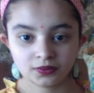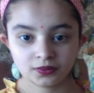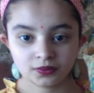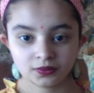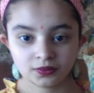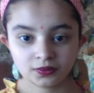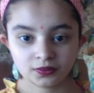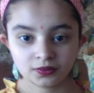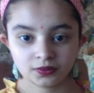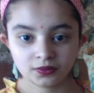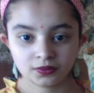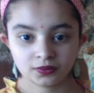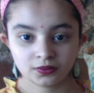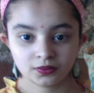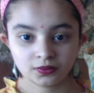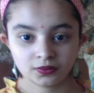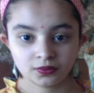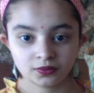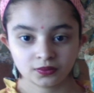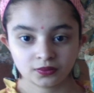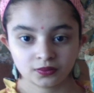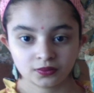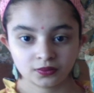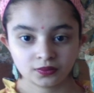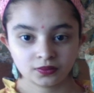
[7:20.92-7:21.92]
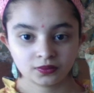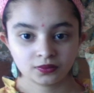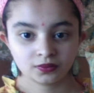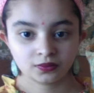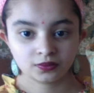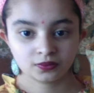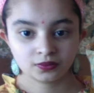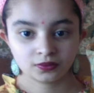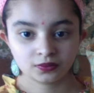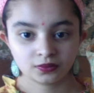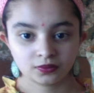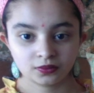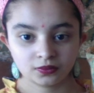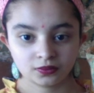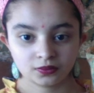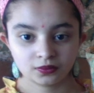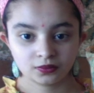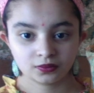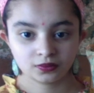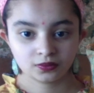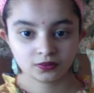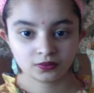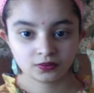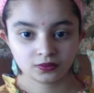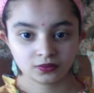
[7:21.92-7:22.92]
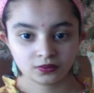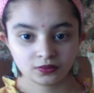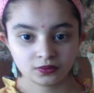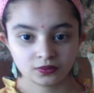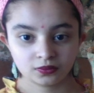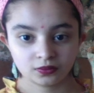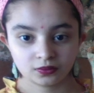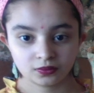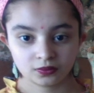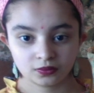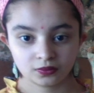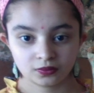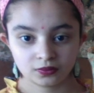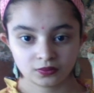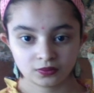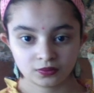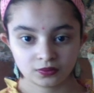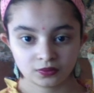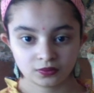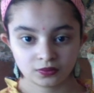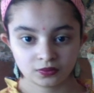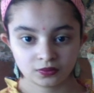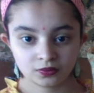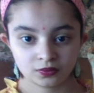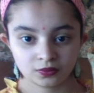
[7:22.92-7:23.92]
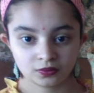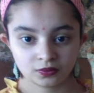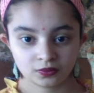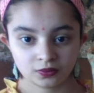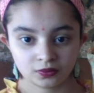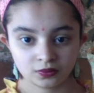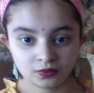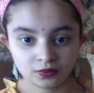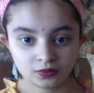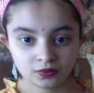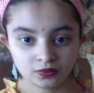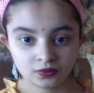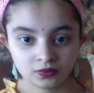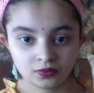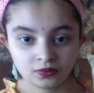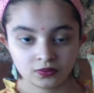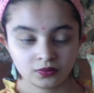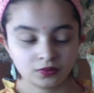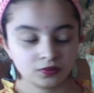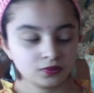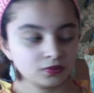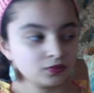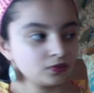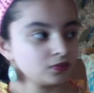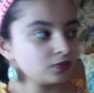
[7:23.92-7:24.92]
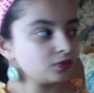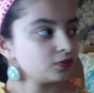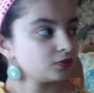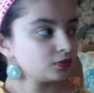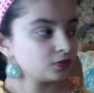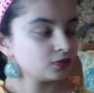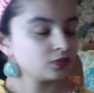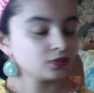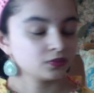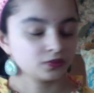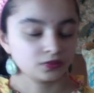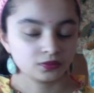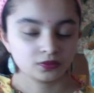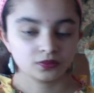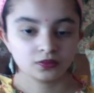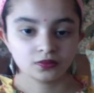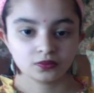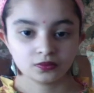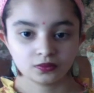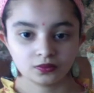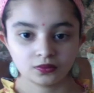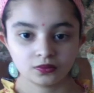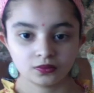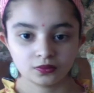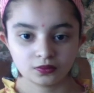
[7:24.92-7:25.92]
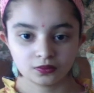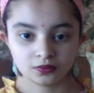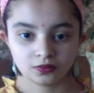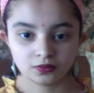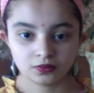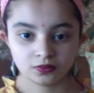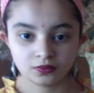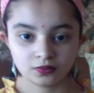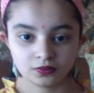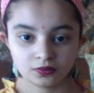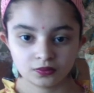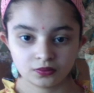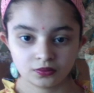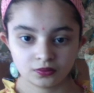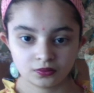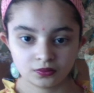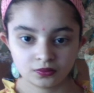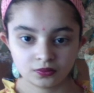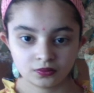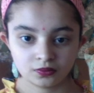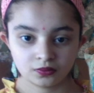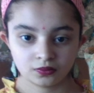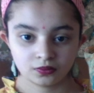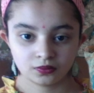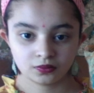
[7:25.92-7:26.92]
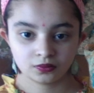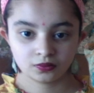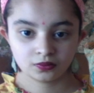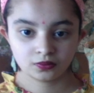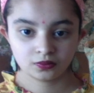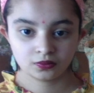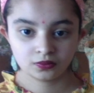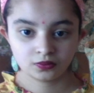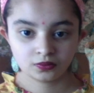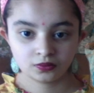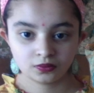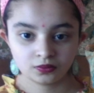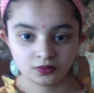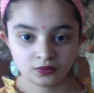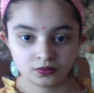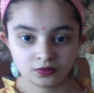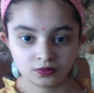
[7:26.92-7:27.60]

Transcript: [no speech]